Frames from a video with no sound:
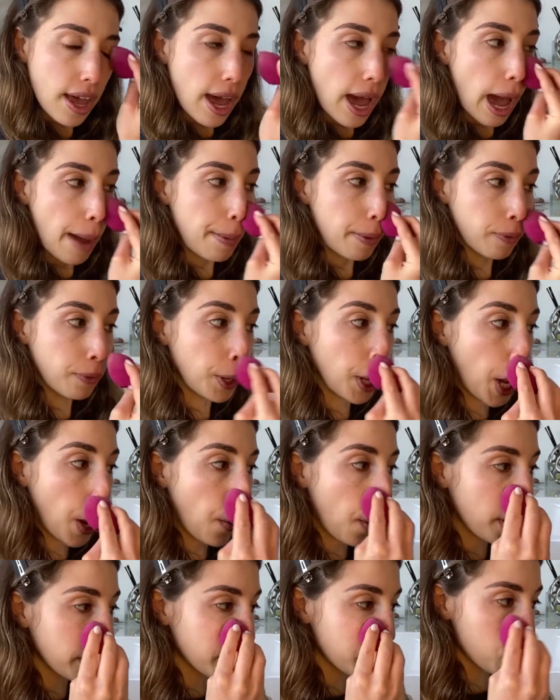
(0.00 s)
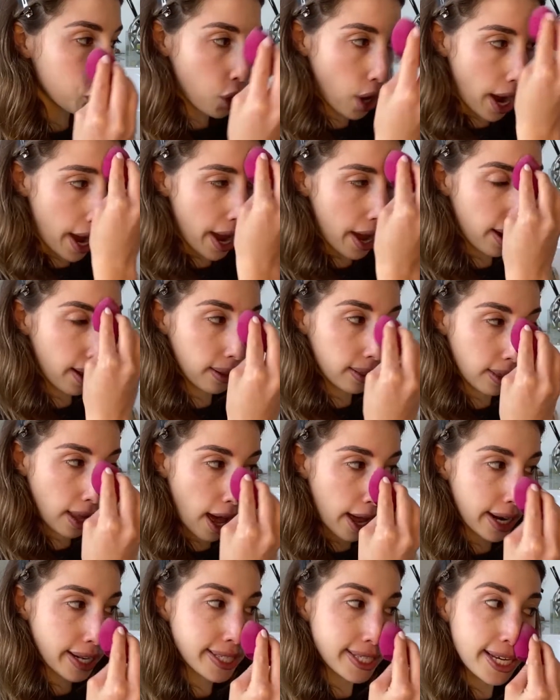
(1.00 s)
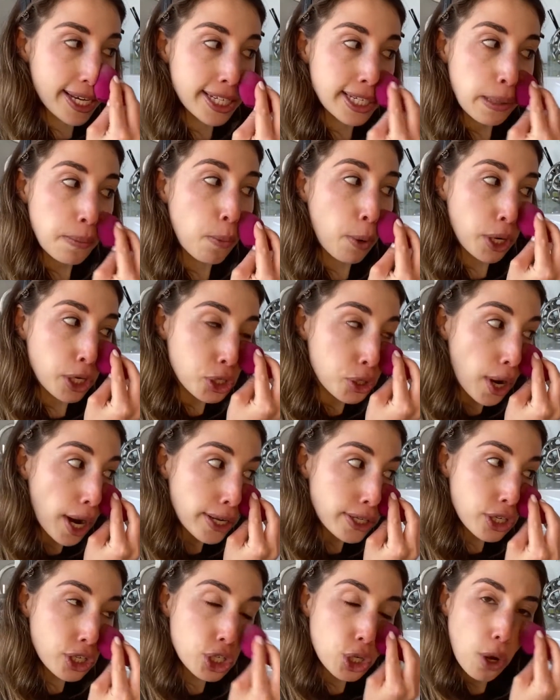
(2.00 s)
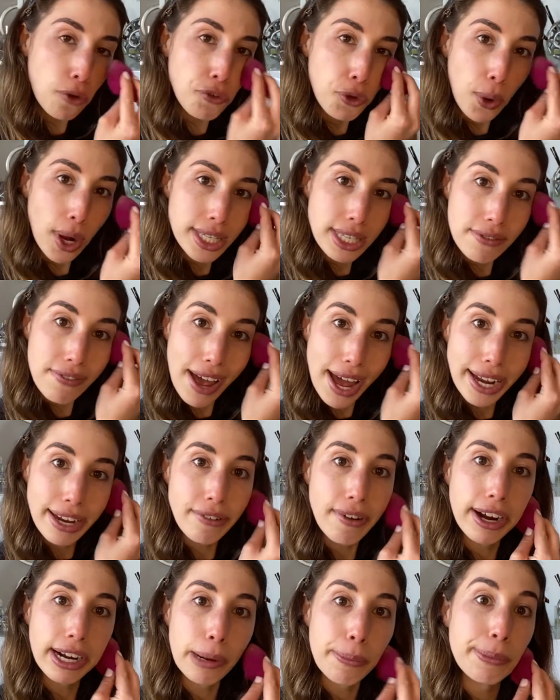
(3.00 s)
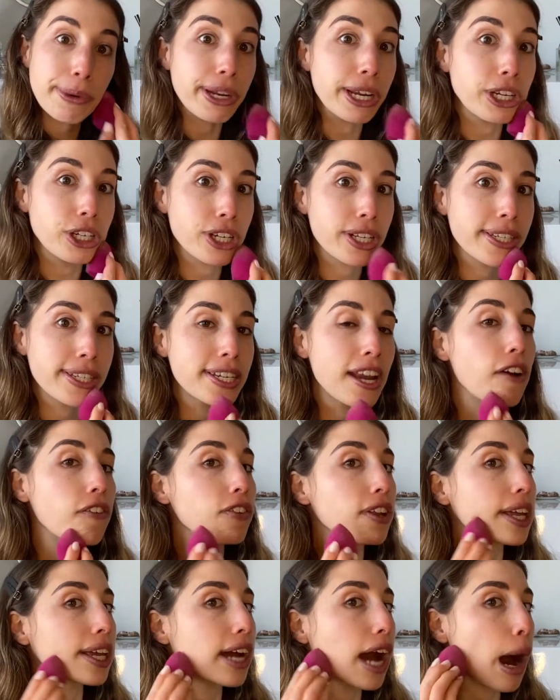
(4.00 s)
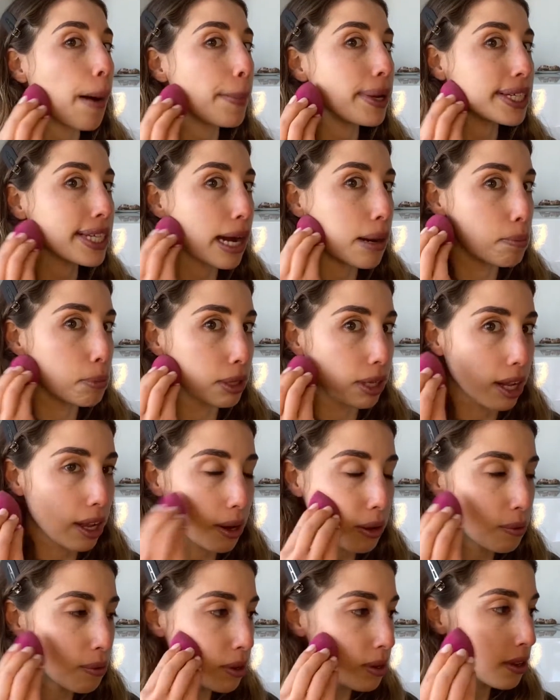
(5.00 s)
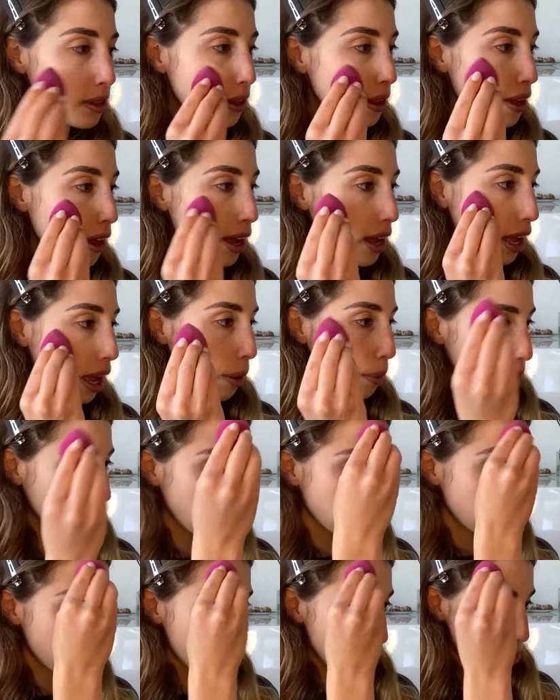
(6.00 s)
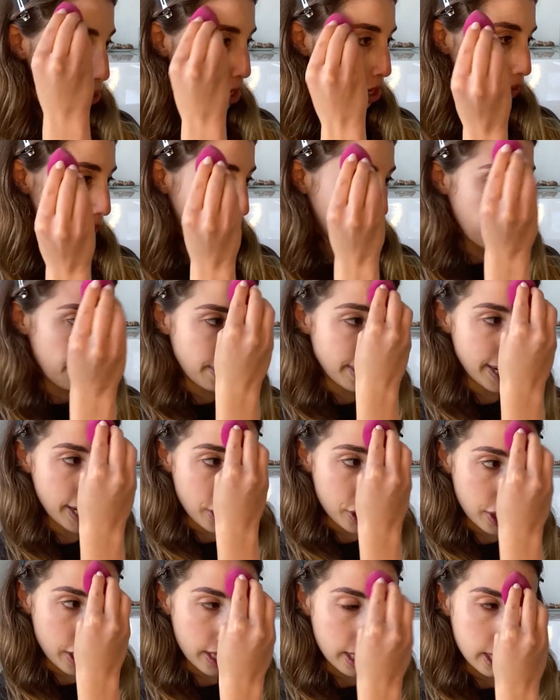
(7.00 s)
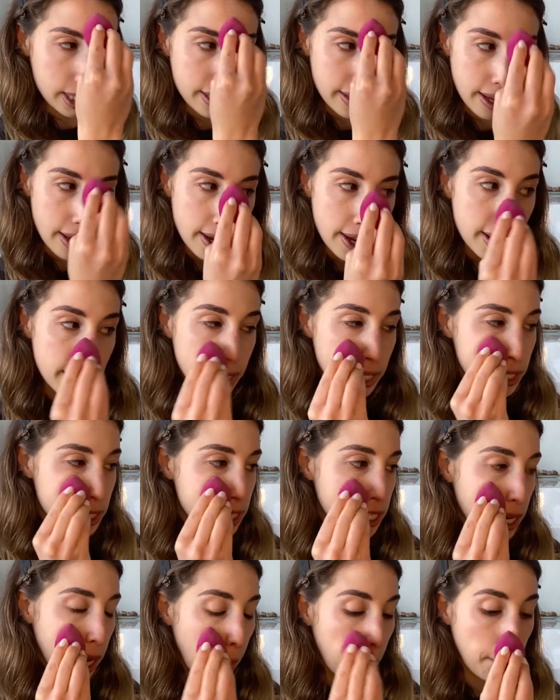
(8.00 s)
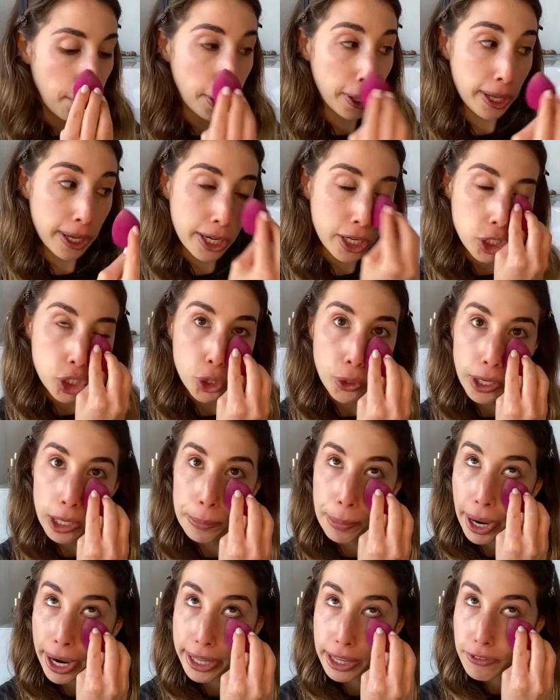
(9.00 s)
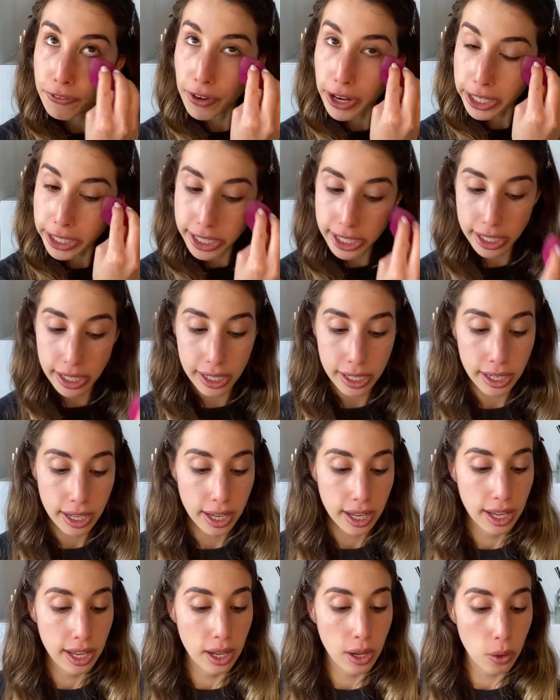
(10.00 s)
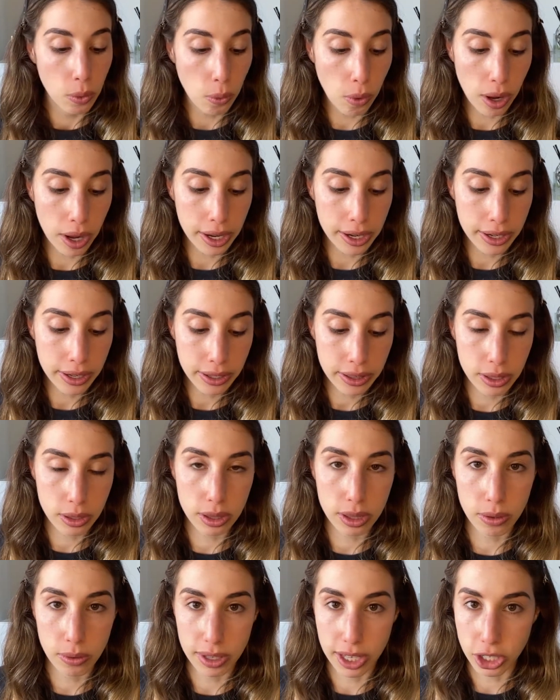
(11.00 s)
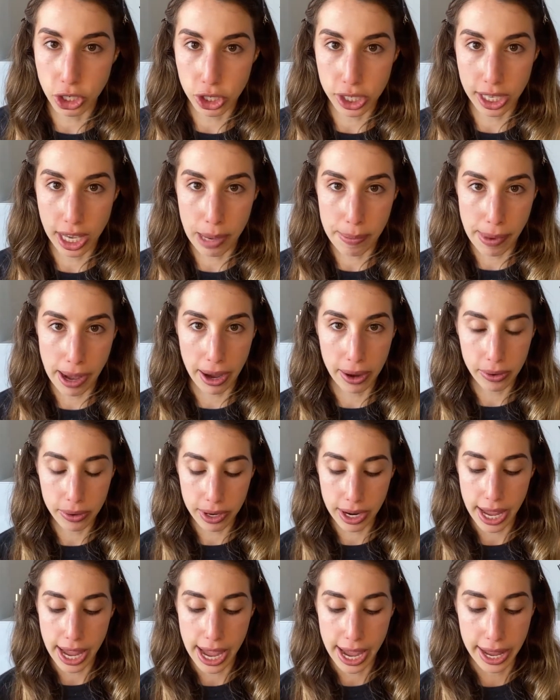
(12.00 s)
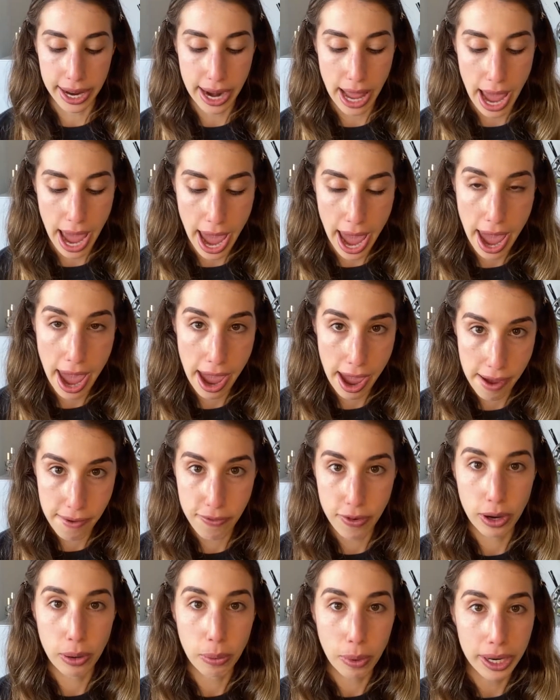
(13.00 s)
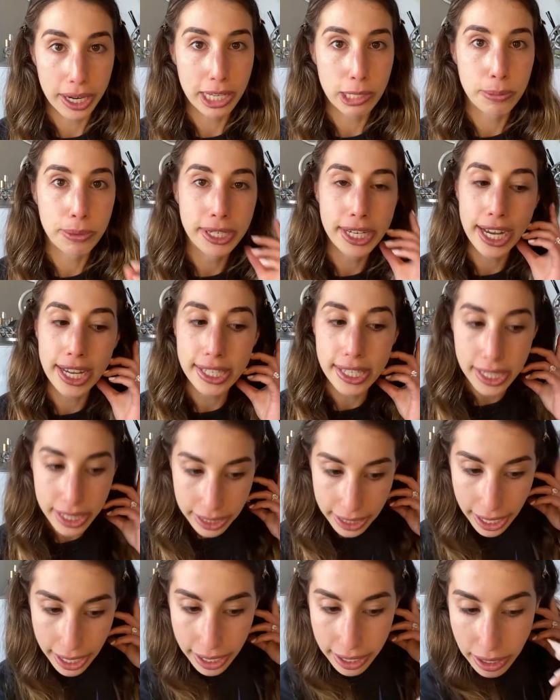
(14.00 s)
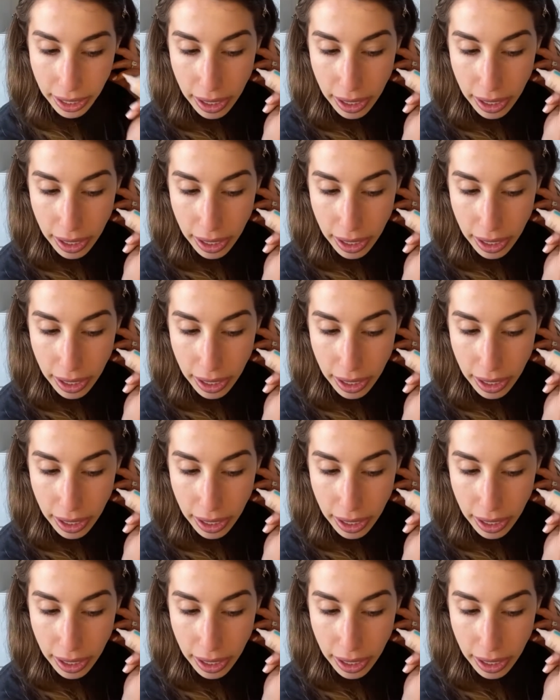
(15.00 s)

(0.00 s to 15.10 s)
I've been really wanting to try out a lot of tinted moisturizer, so if you guys have any recommendations, definitely comment down below. I would love to know your recommendations to see. I'm really intrigued by the FENTY one, the one that just came out, and everyone has been testing that.